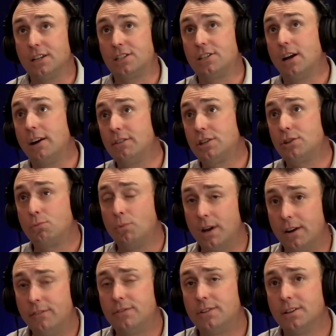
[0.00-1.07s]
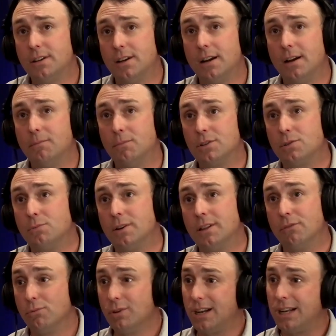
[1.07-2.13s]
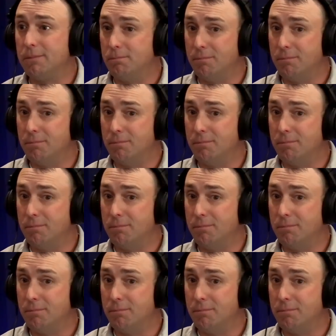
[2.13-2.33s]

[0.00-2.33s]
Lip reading: Gustavus Swift was the one that really